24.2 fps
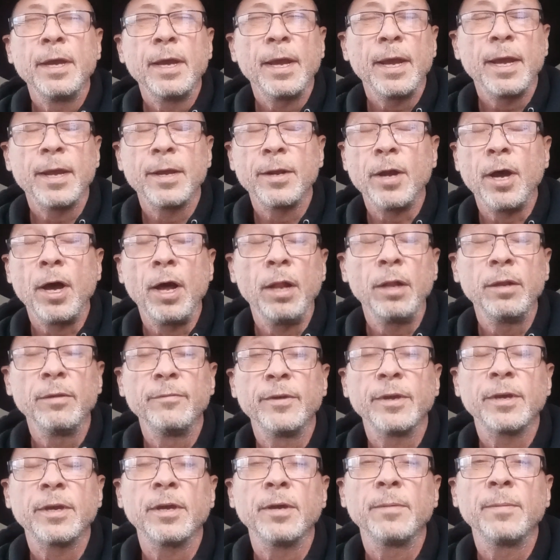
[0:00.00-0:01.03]
And all of
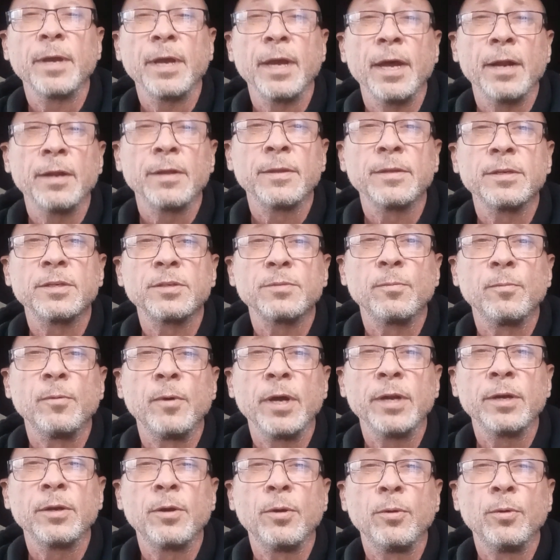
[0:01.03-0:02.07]
it coming out of this
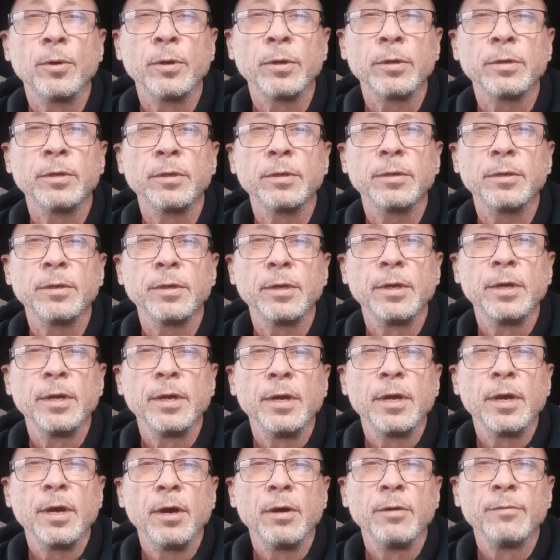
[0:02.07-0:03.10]
one quarter
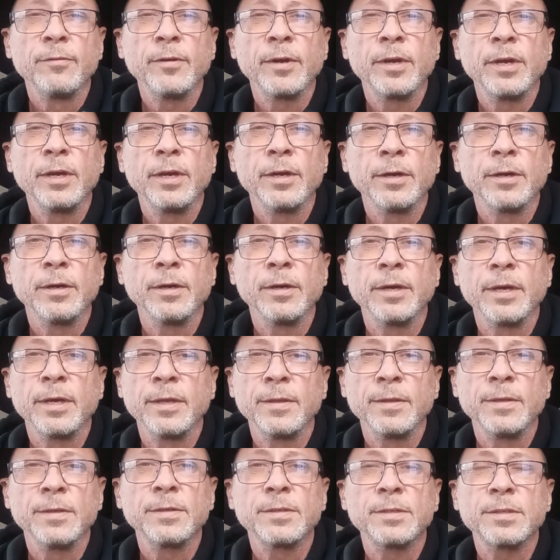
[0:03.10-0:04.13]
over here
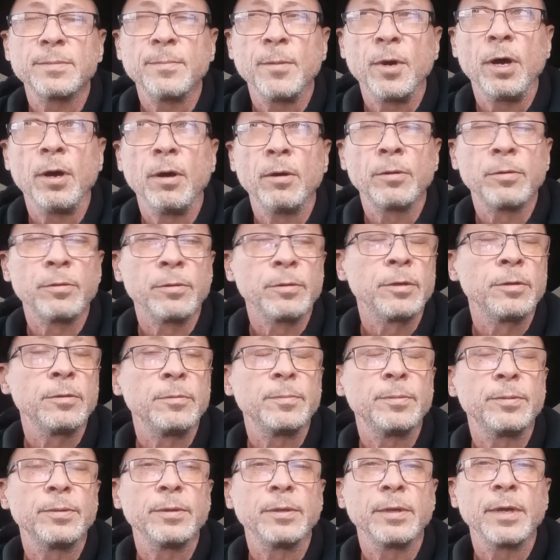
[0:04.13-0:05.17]
in this small
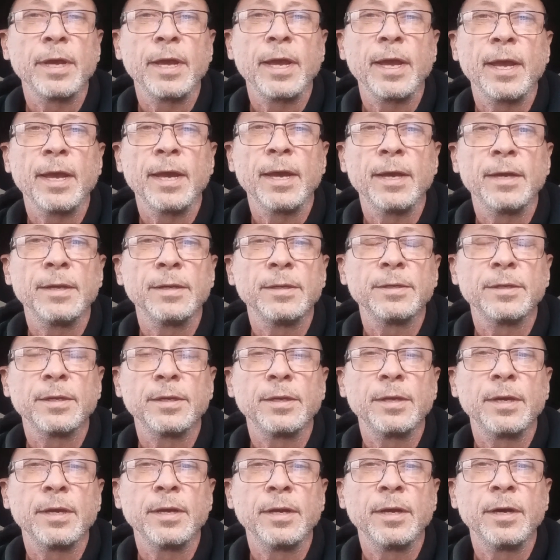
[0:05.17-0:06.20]
group. And,
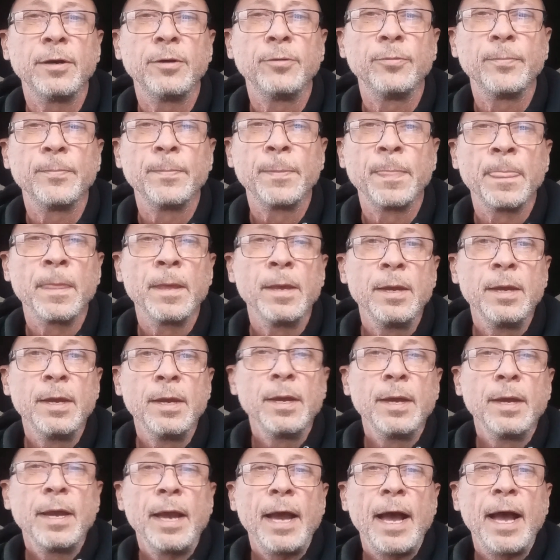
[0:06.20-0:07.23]

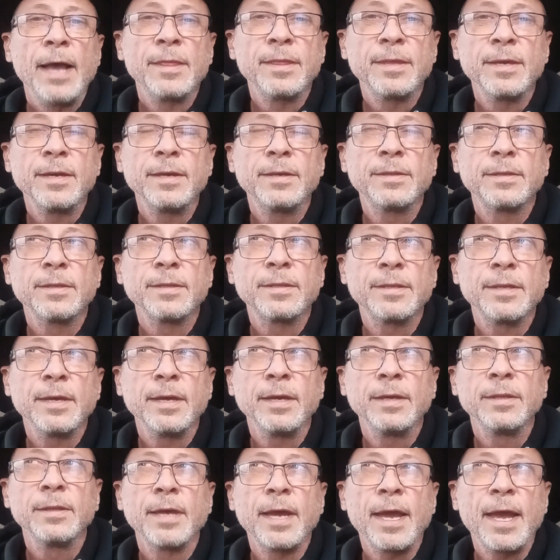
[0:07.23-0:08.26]
I think the
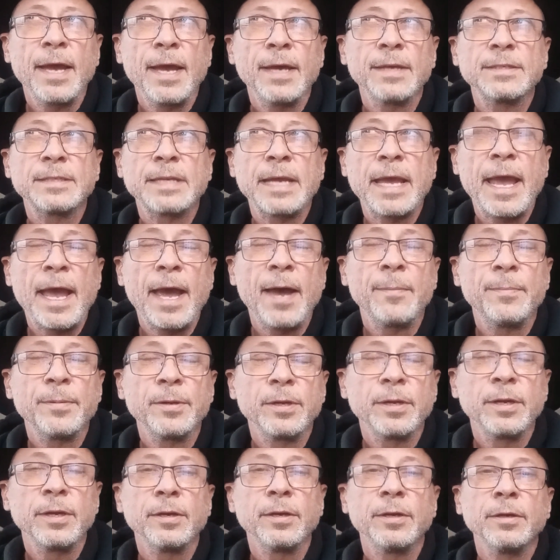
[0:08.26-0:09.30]
thing that has to happen
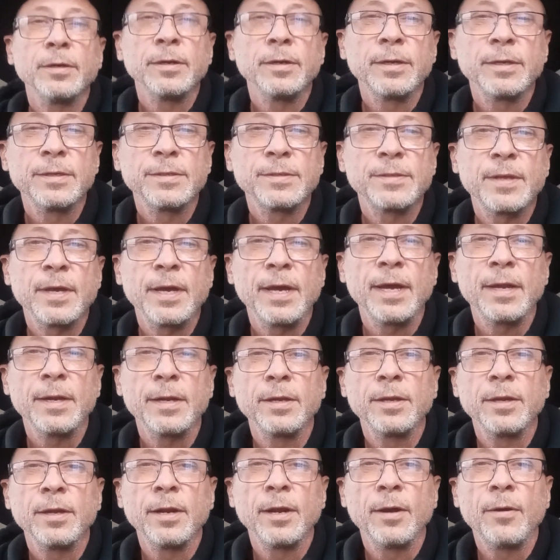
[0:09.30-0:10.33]
here is that,
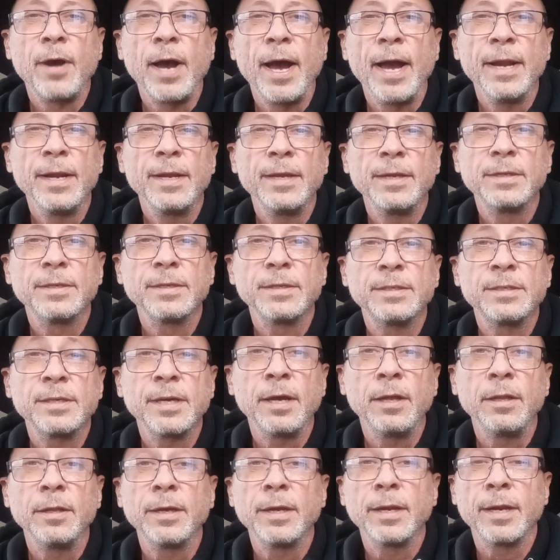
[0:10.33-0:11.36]
I need to
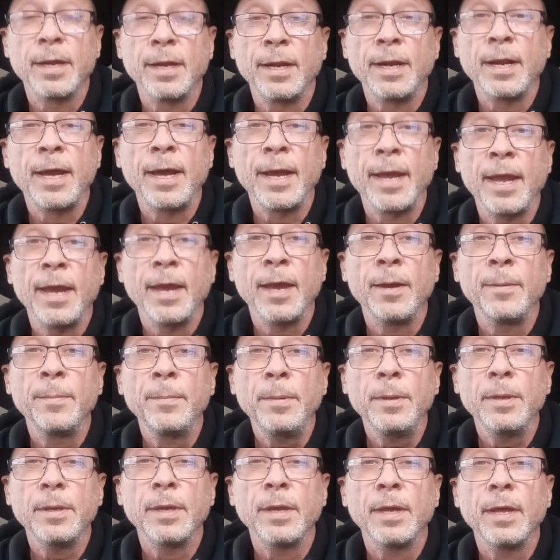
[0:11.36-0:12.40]
tell it, and I am.
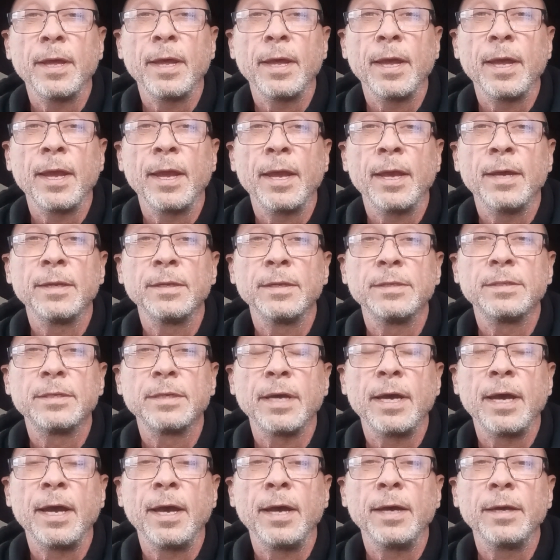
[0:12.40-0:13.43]
And,
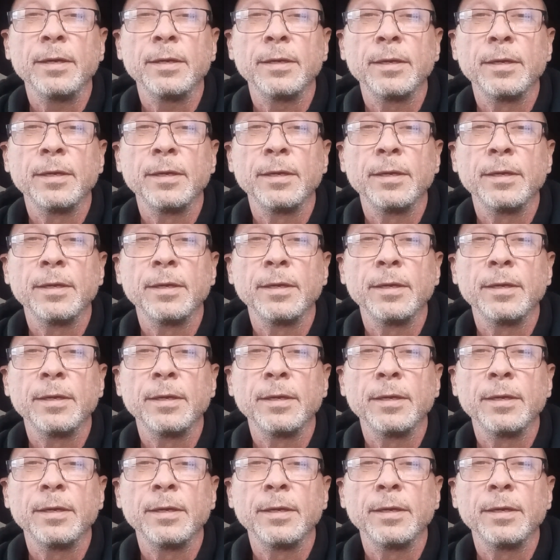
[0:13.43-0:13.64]
the